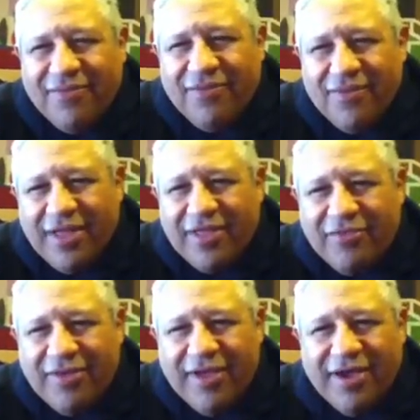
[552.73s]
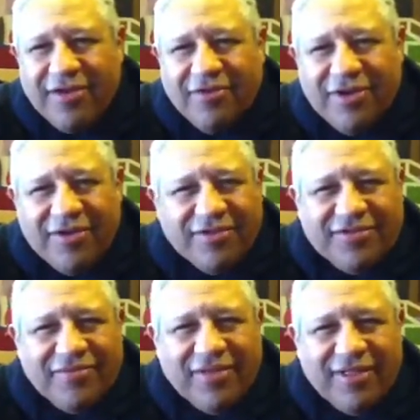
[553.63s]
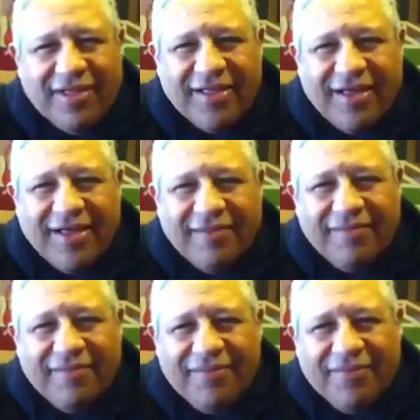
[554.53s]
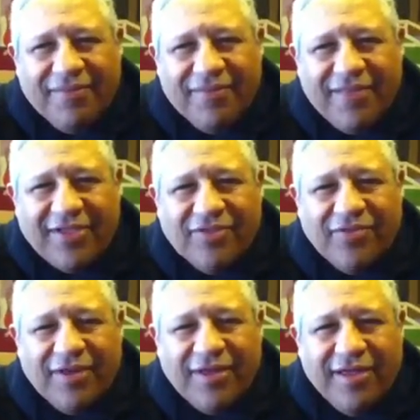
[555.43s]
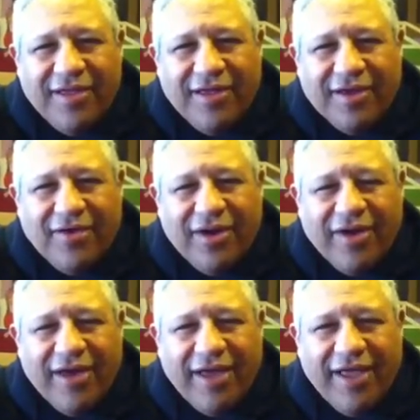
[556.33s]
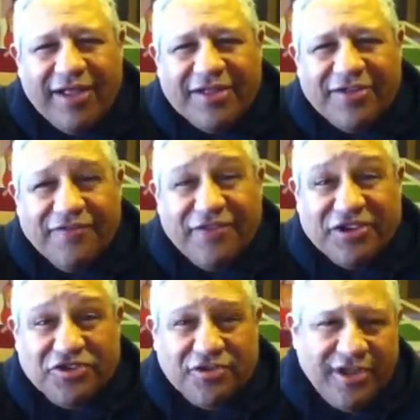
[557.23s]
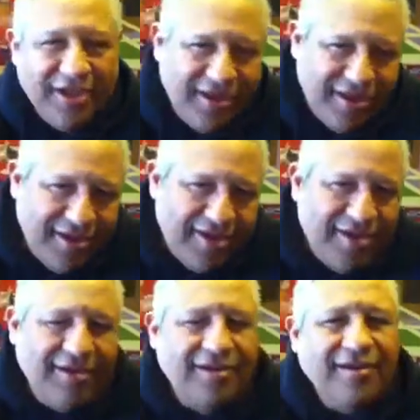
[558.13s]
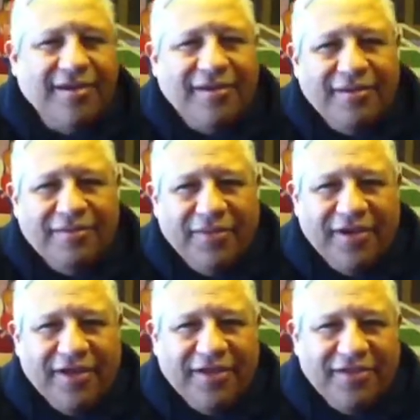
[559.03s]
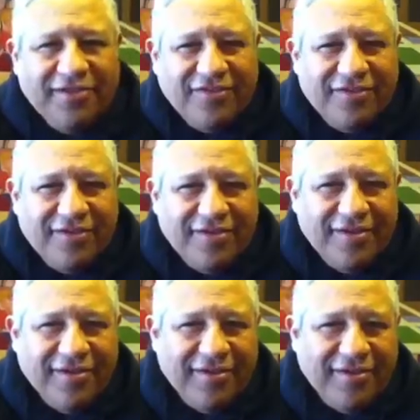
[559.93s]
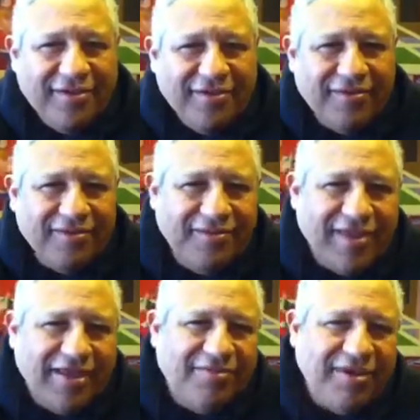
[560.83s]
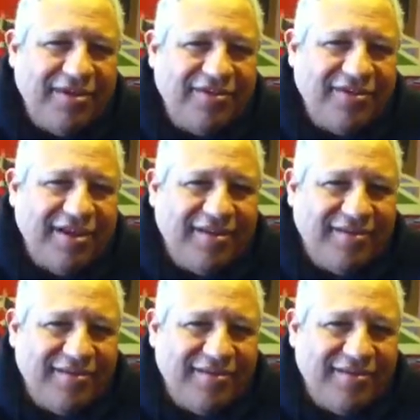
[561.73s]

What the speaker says: 2300, something like that. That's when the Aquarian Age officially begins. That means that